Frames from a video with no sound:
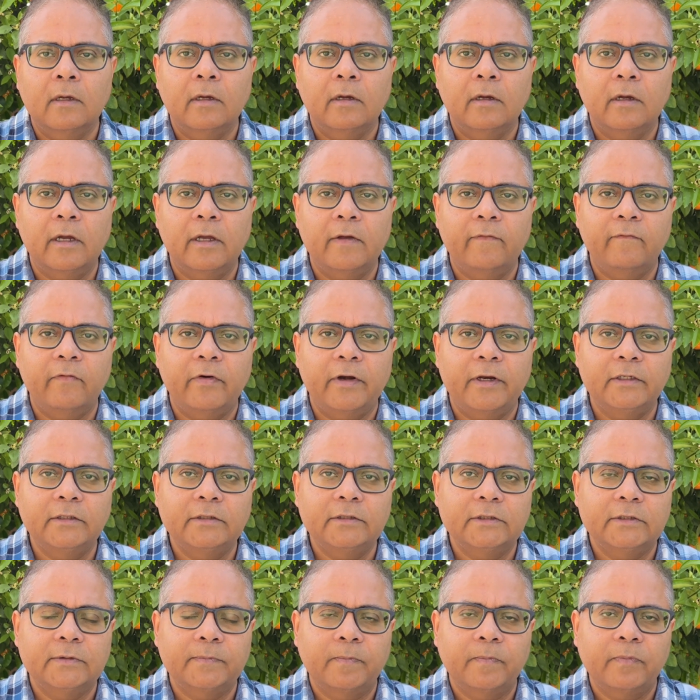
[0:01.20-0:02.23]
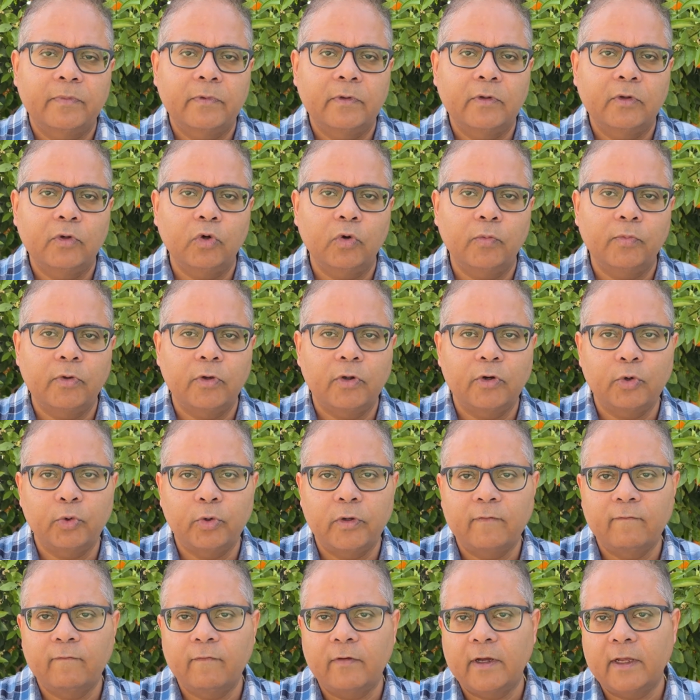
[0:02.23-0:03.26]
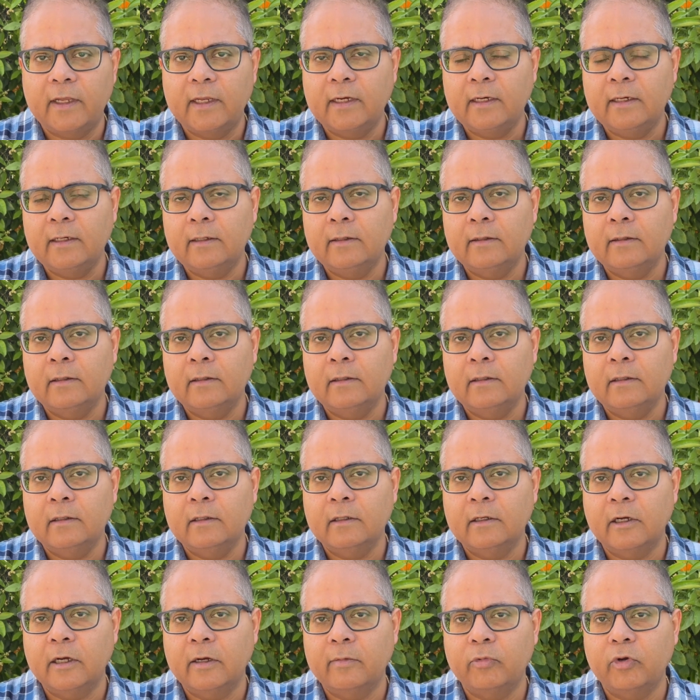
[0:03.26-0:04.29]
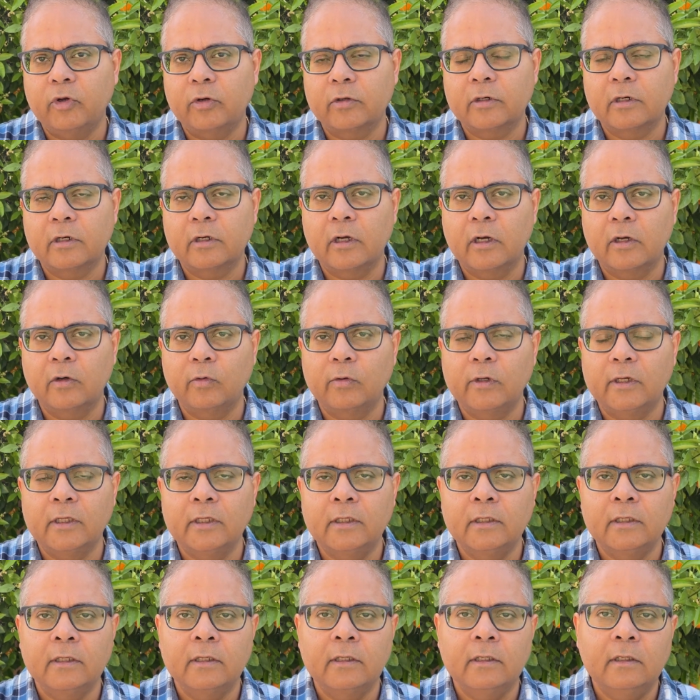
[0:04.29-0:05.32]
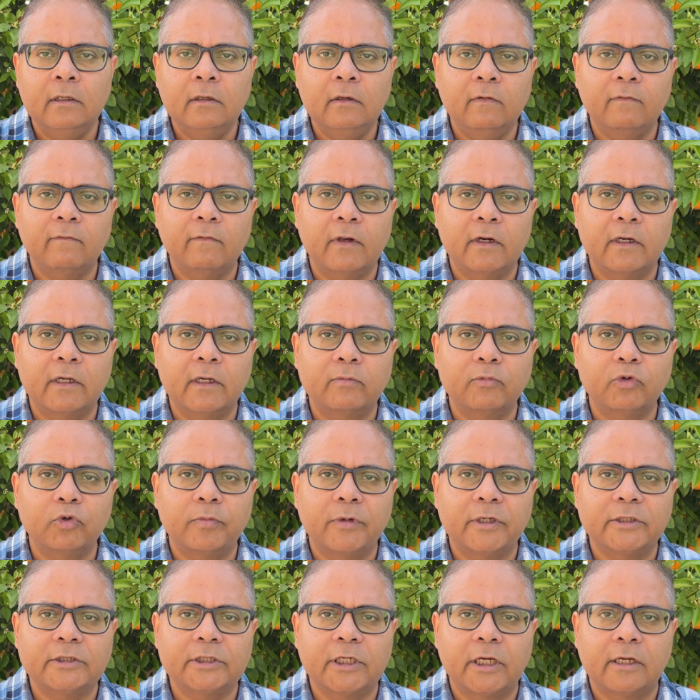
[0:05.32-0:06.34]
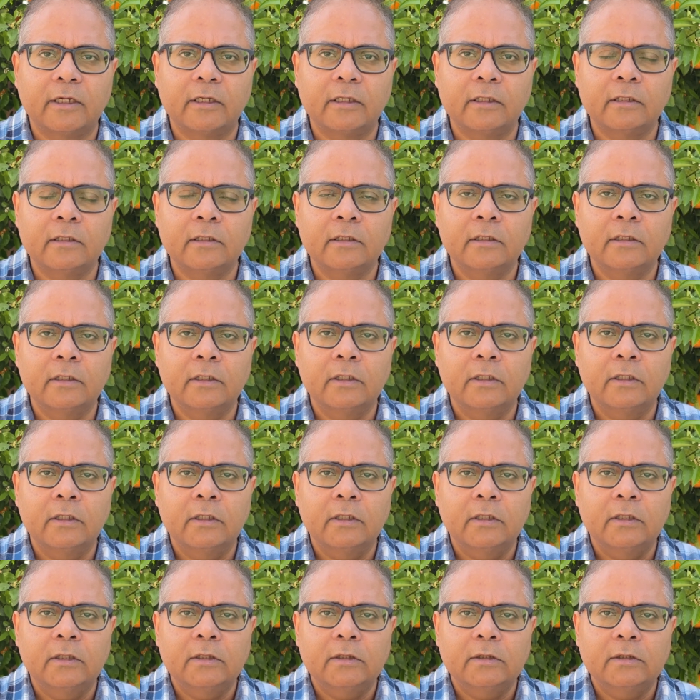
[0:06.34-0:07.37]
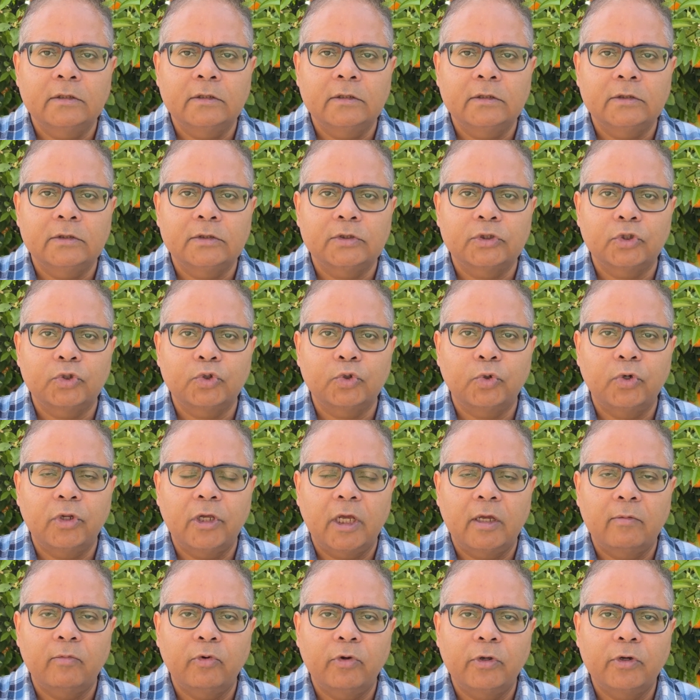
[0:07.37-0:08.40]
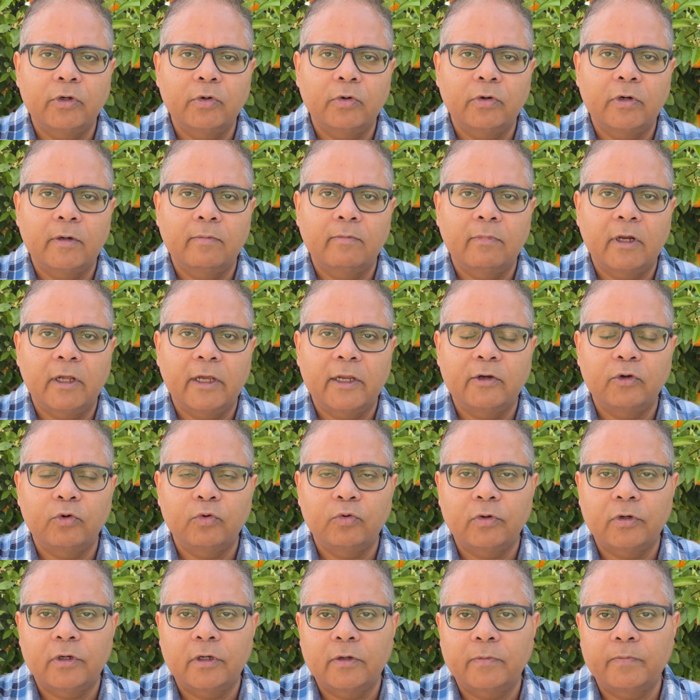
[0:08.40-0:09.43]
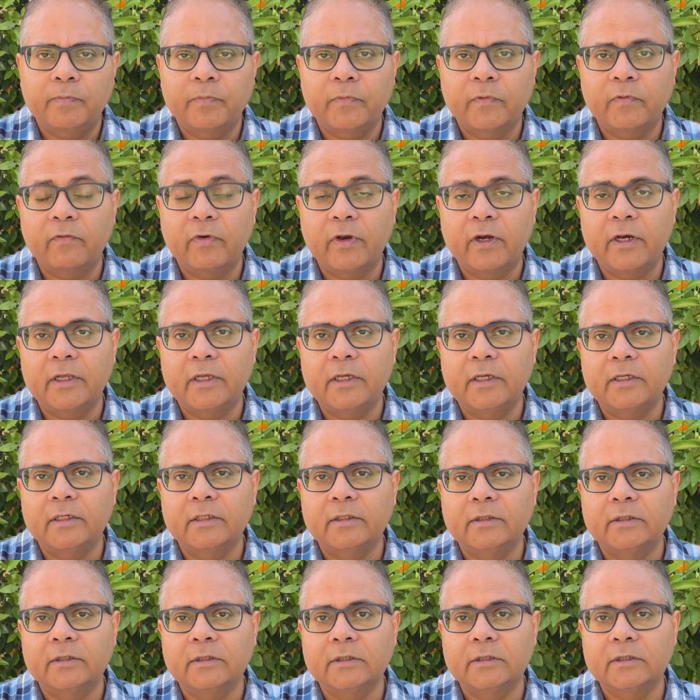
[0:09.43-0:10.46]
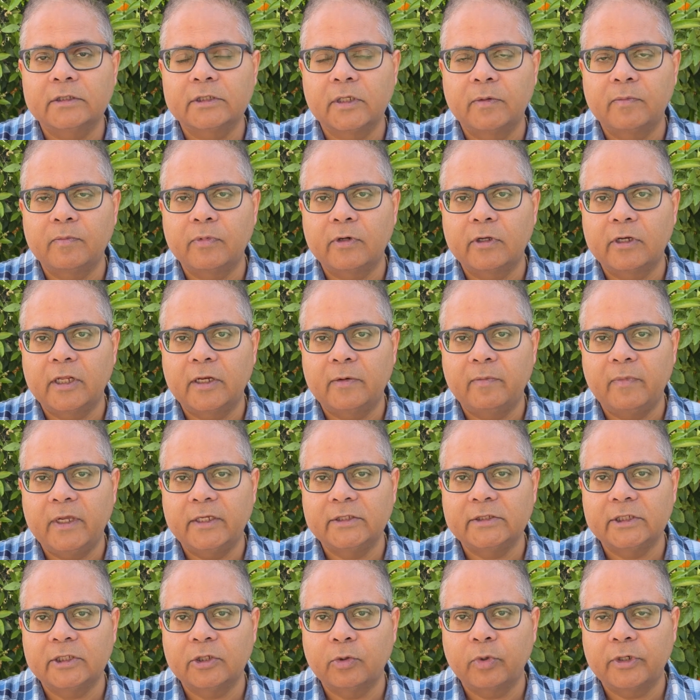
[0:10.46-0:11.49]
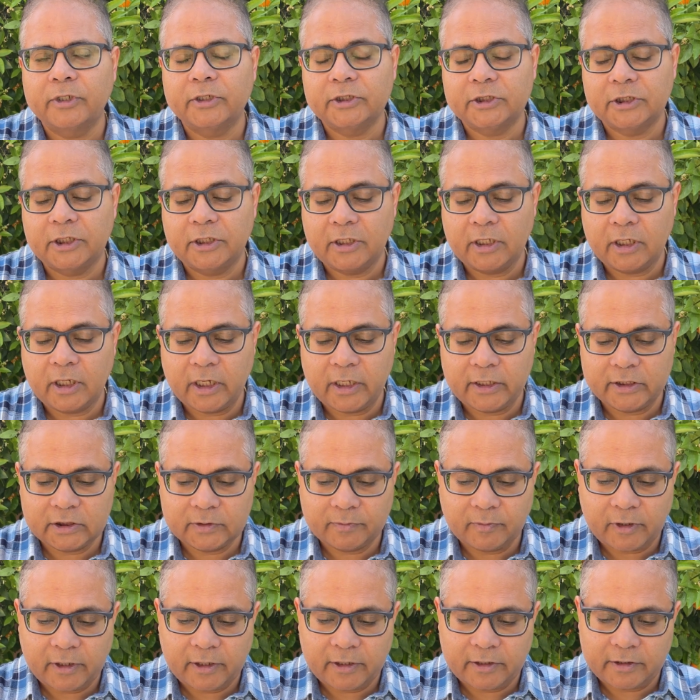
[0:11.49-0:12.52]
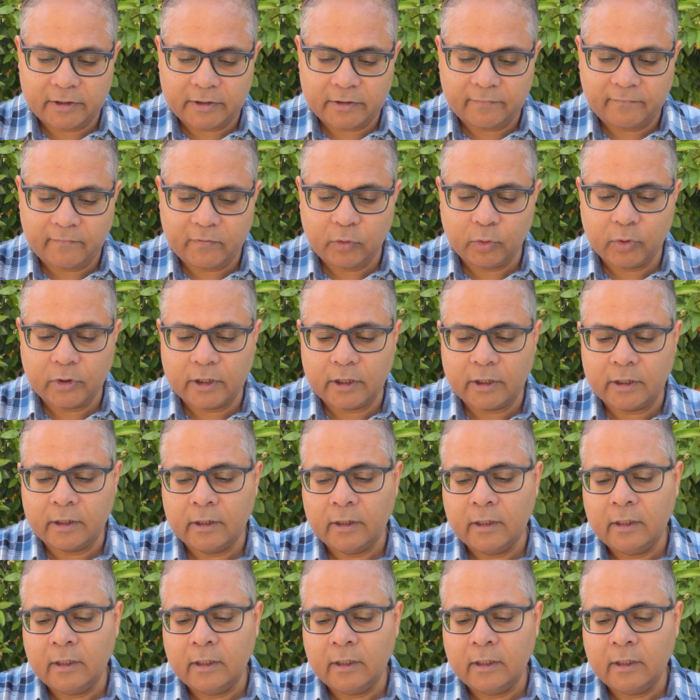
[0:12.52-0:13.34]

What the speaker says: Hi friends, hope you are doing fine. I'm Dr. Ganguly. Welcome to my channel. So today I'm going to reply to a very simple and basic question asked by a viewer,